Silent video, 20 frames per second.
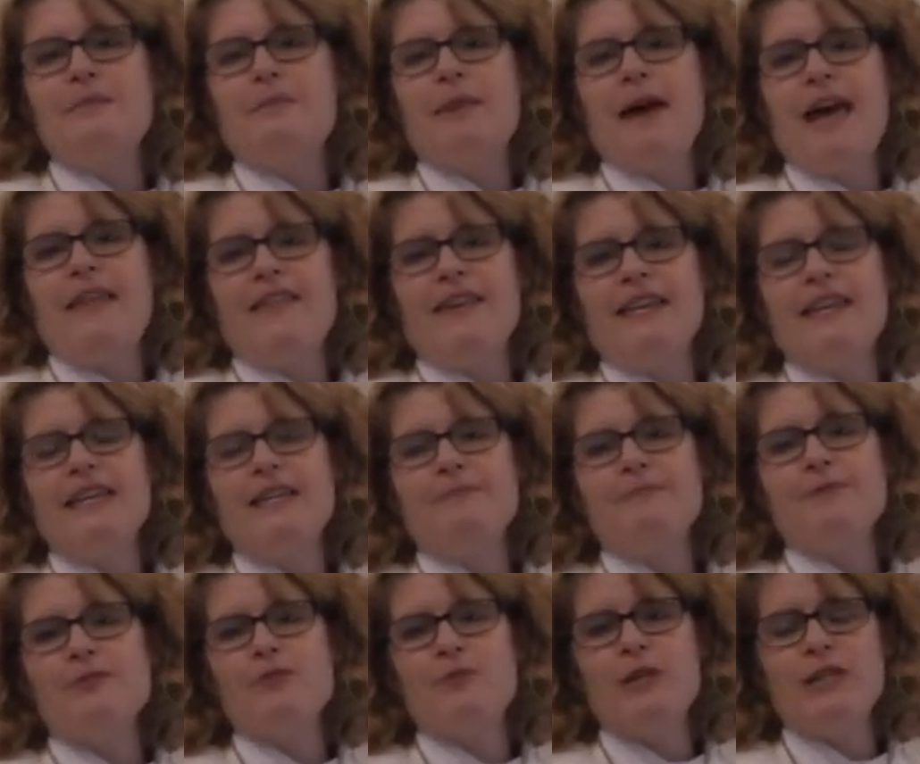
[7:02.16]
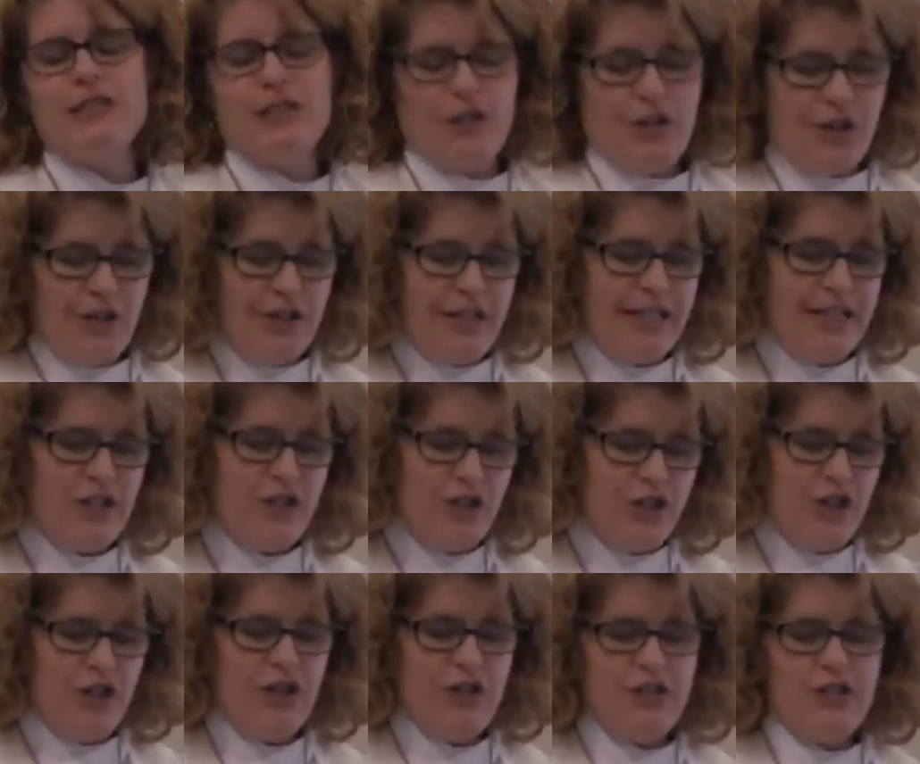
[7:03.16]
by the hymns we learn in
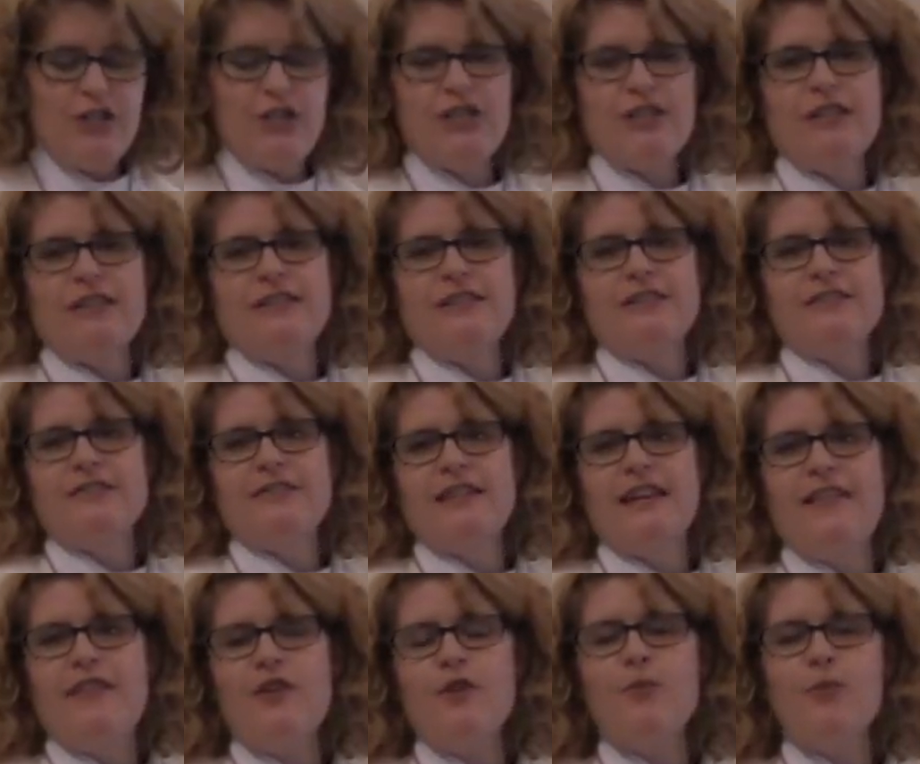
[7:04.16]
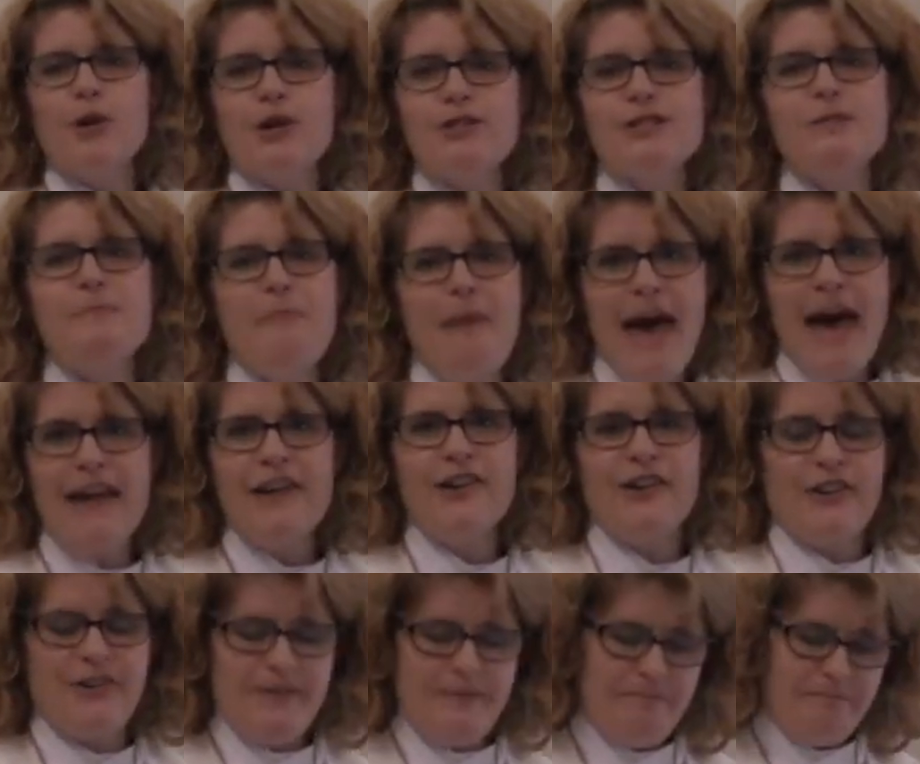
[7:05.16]
church, and their words
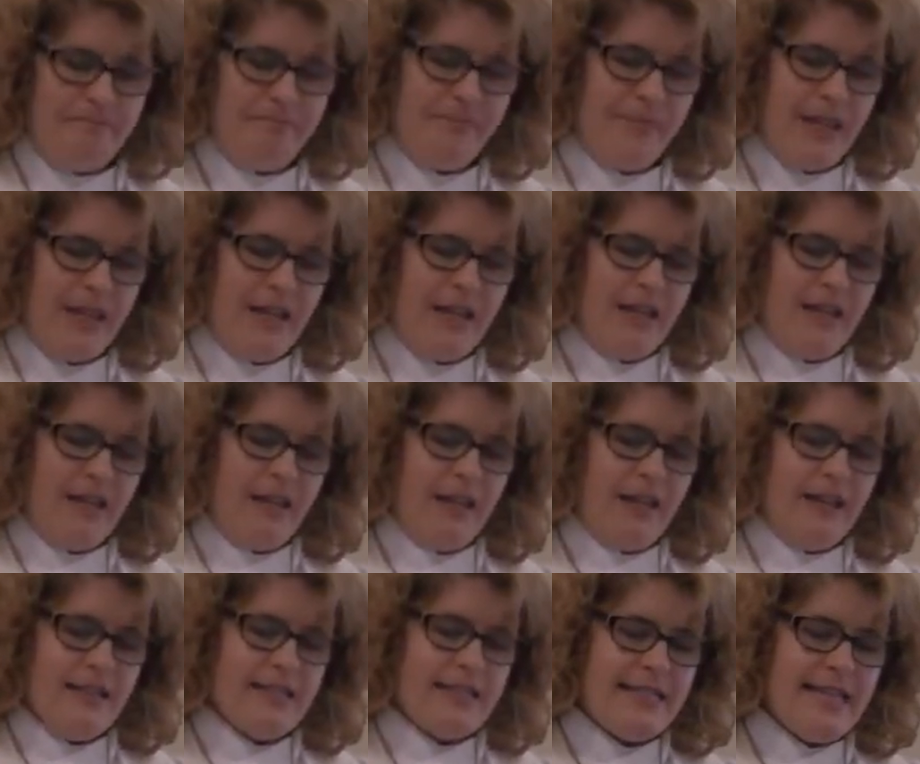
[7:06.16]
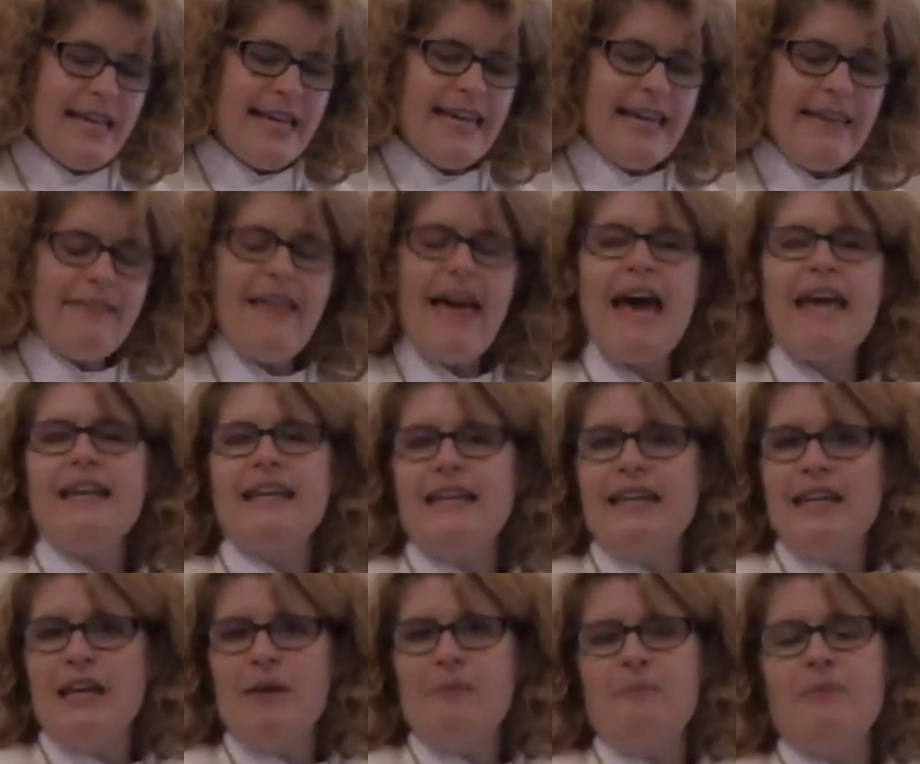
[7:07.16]
matter. Singing that
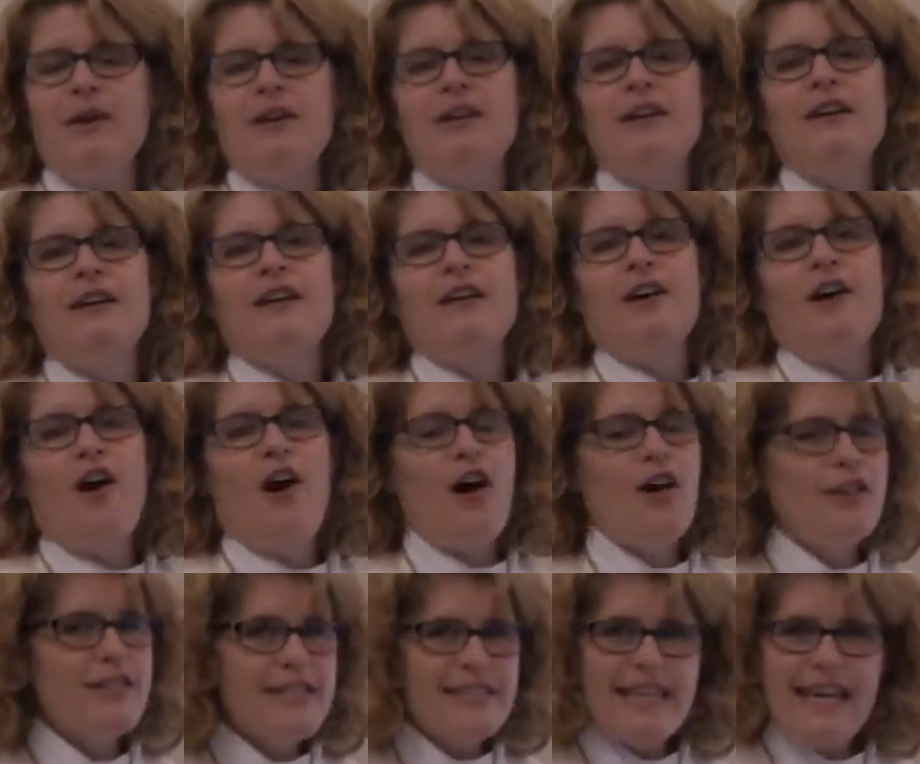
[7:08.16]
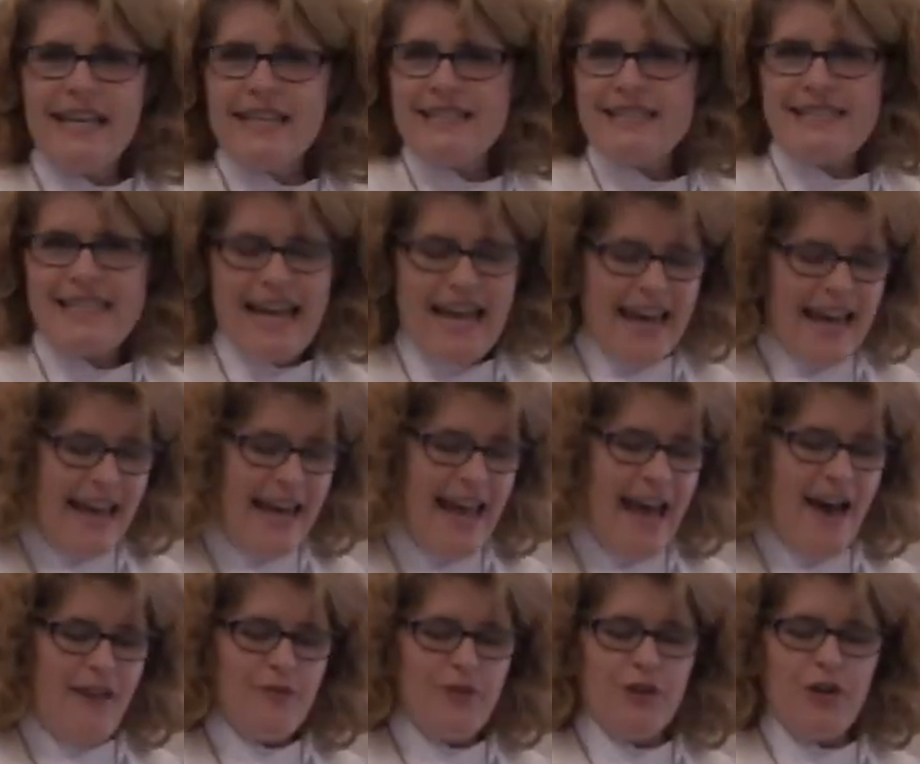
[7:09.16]
hymn All Saints' Day
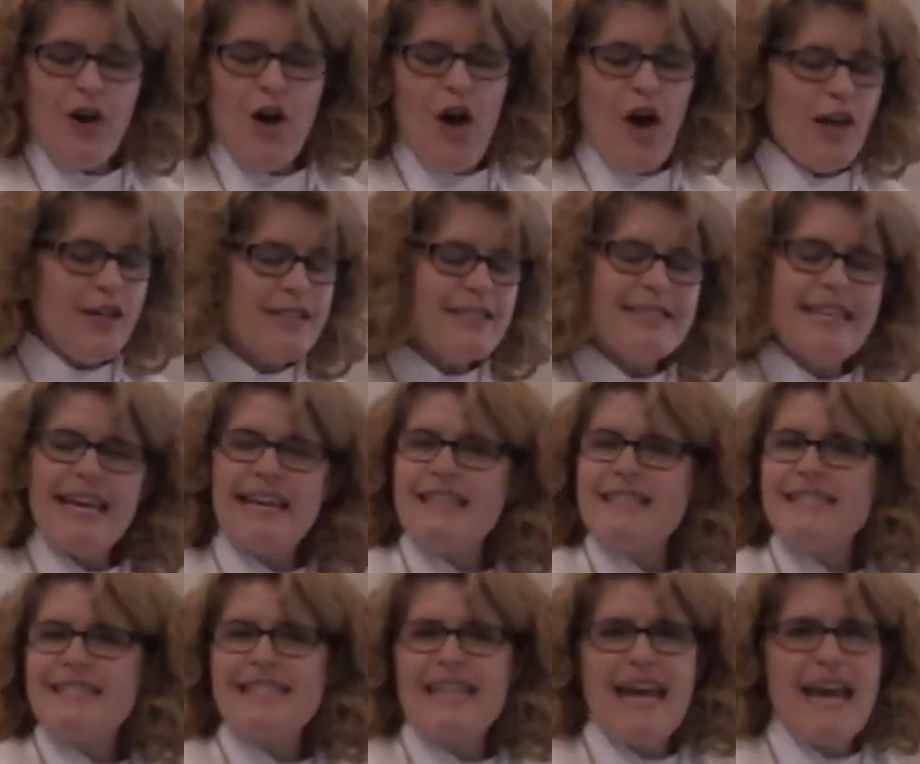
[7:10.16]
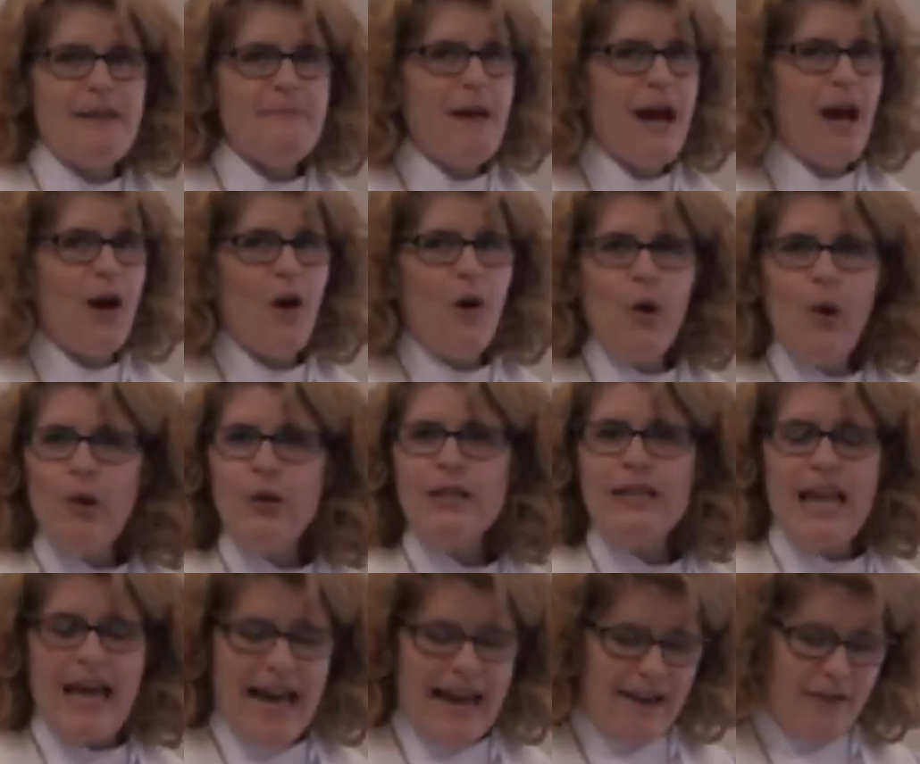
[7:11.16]
after All Saints' Day my whole
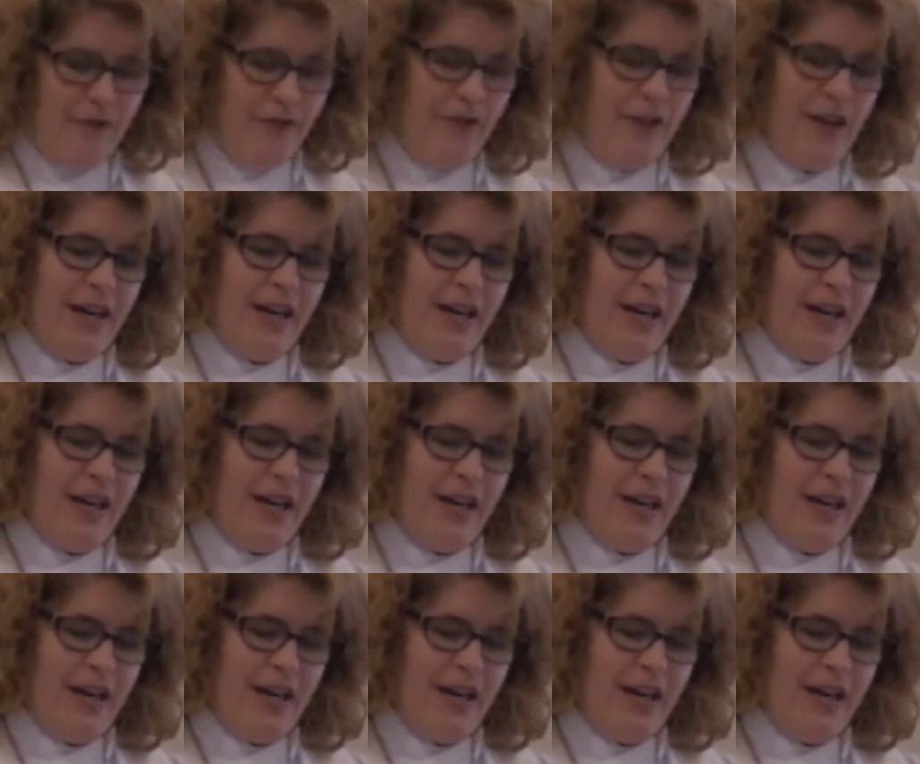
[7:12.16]
life